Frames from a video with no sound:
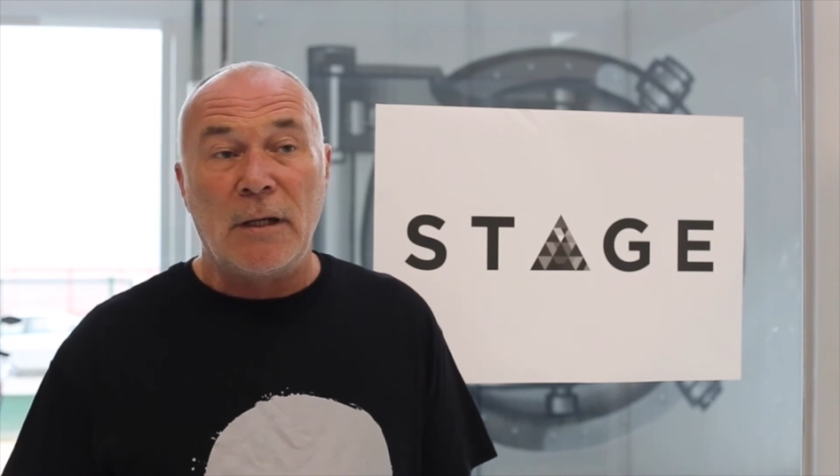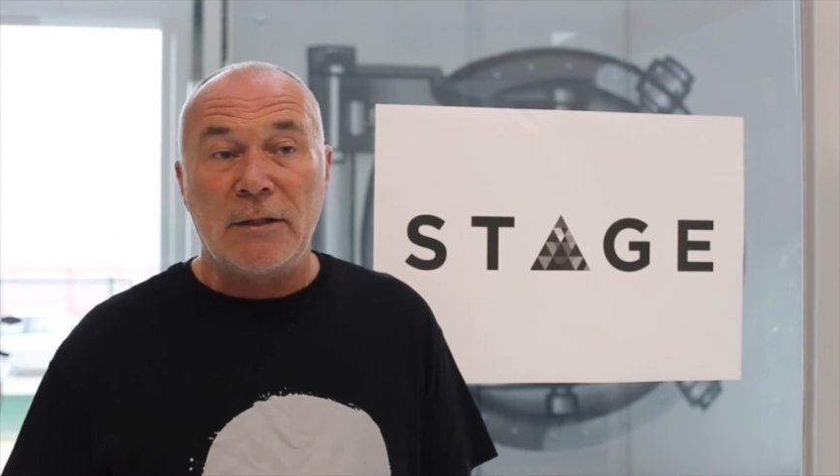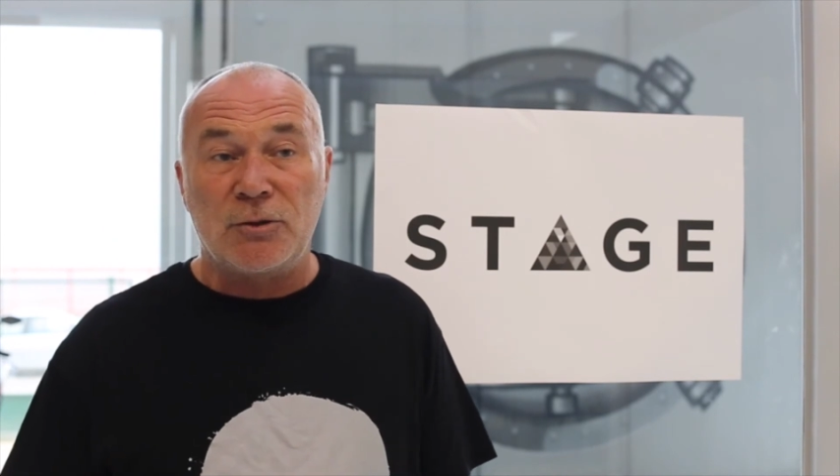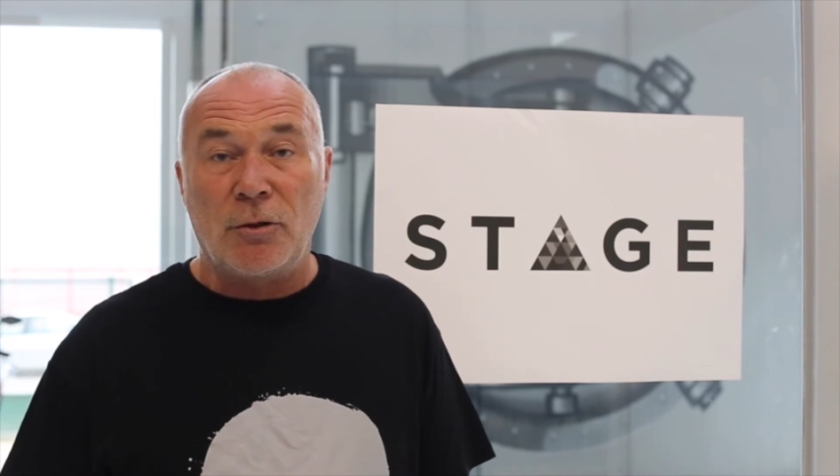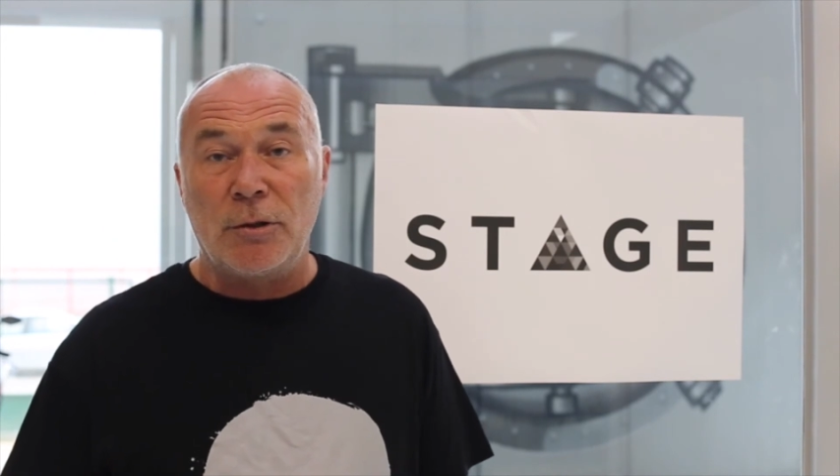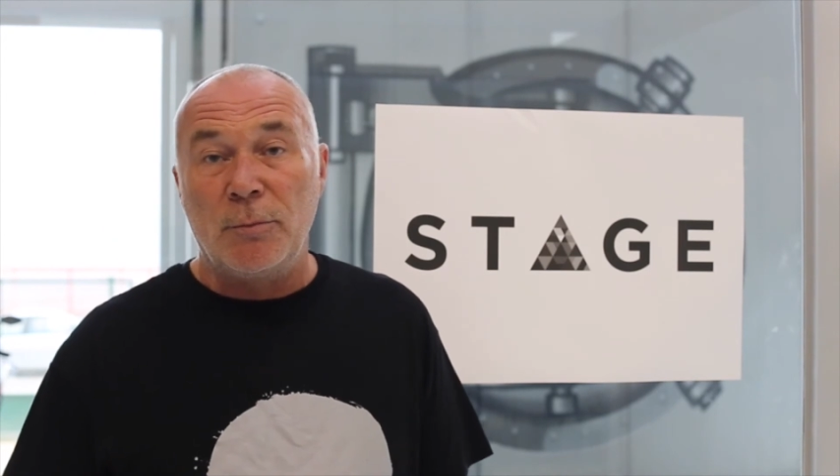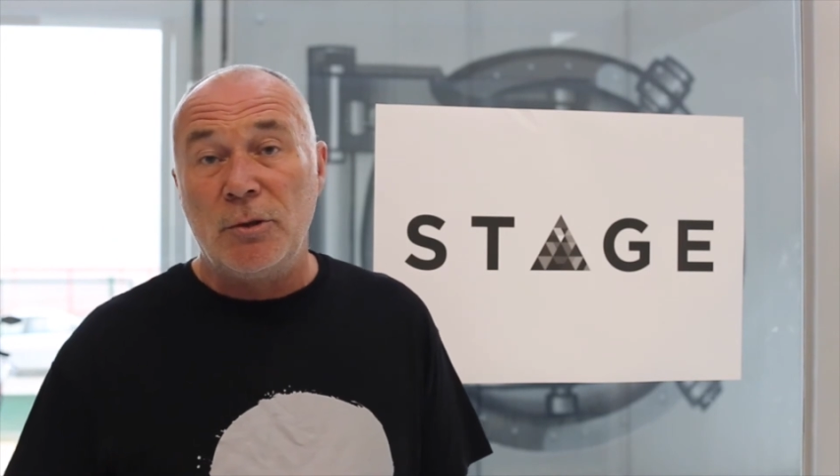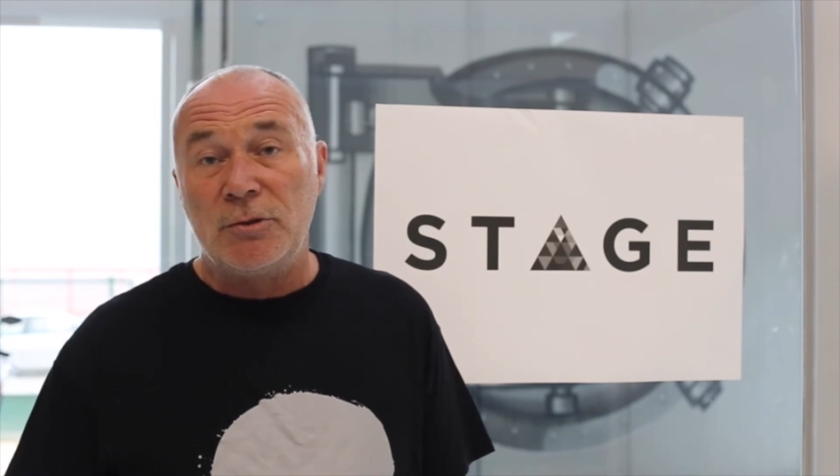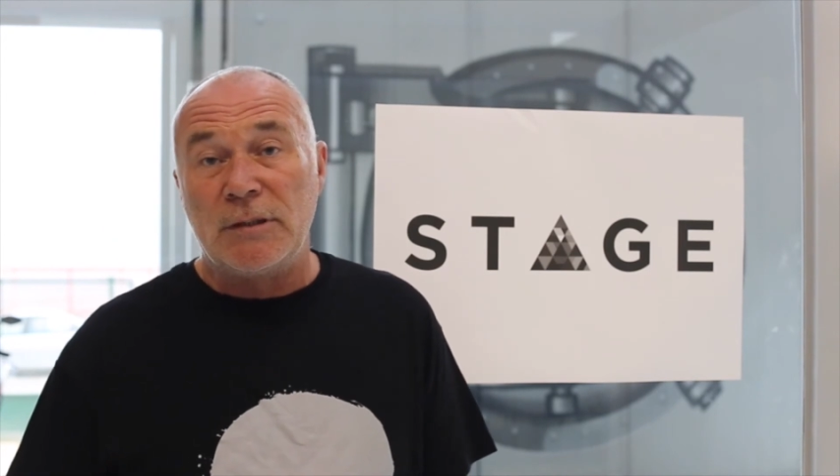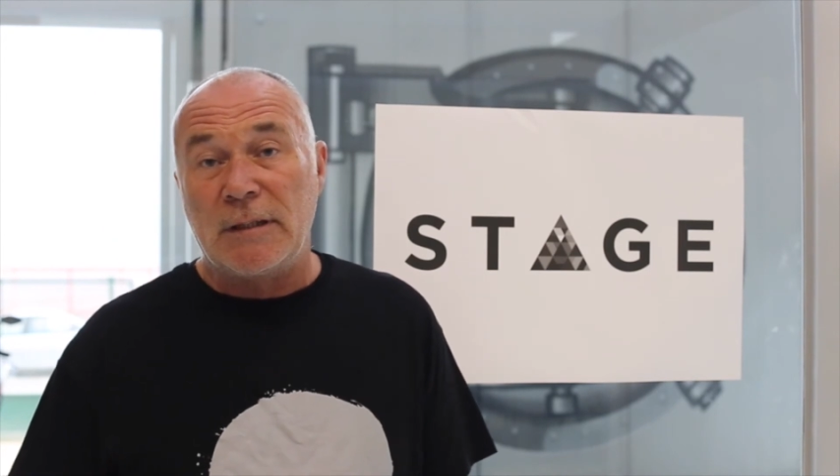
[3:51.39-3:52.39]
electronic
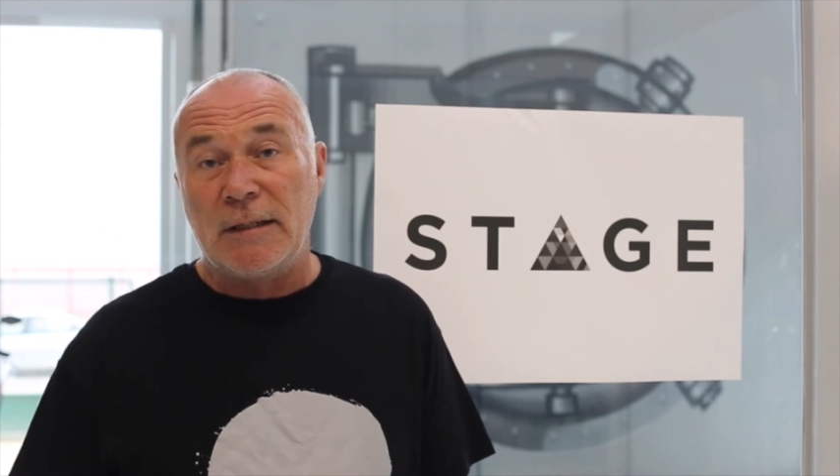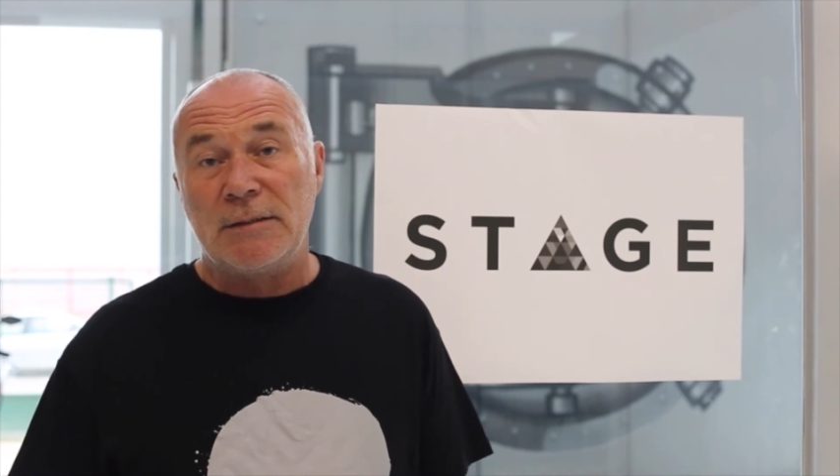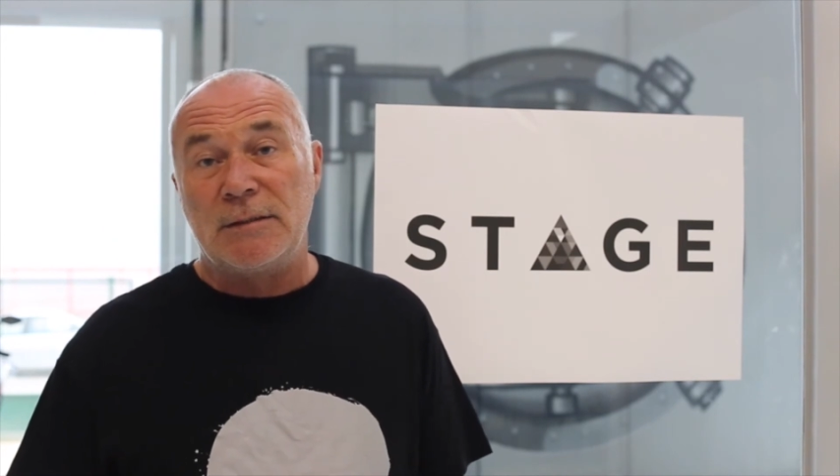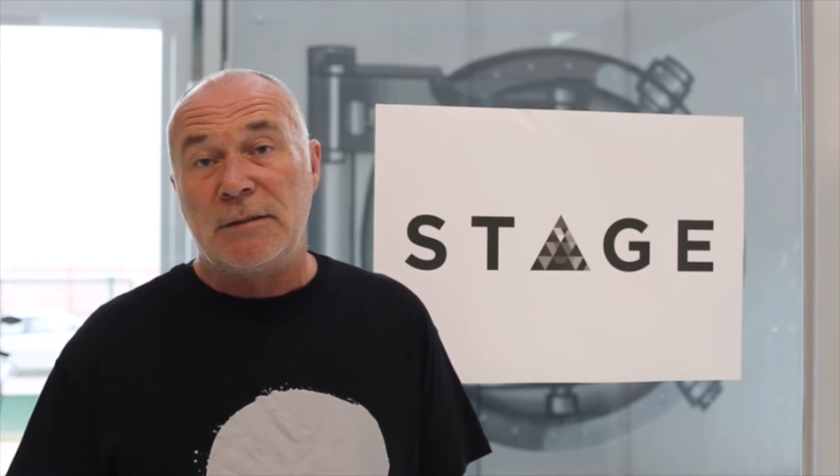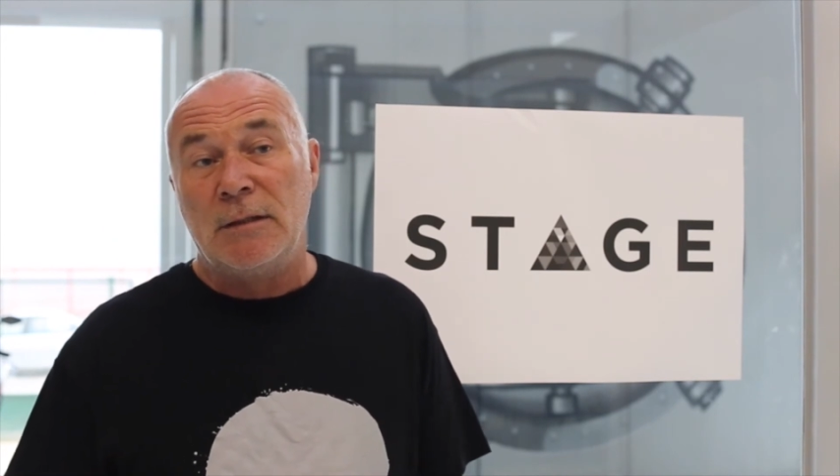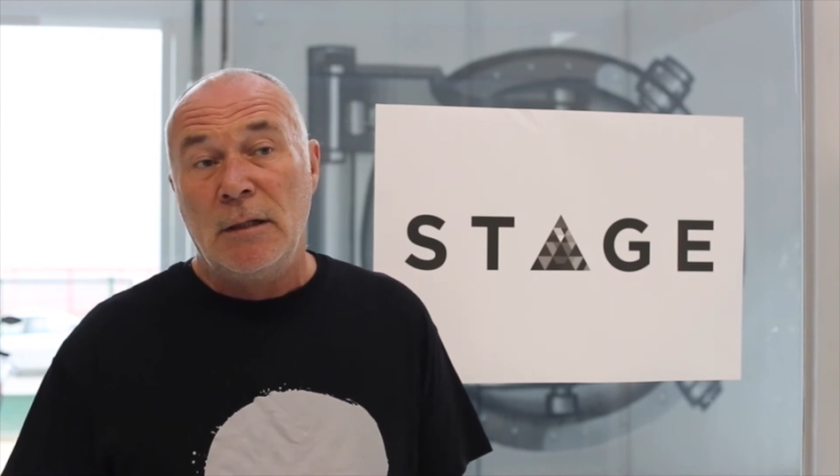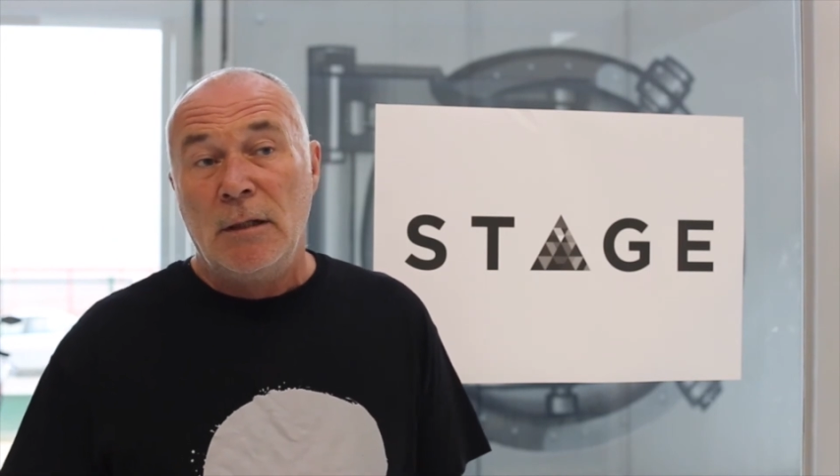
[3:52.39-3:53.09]
music is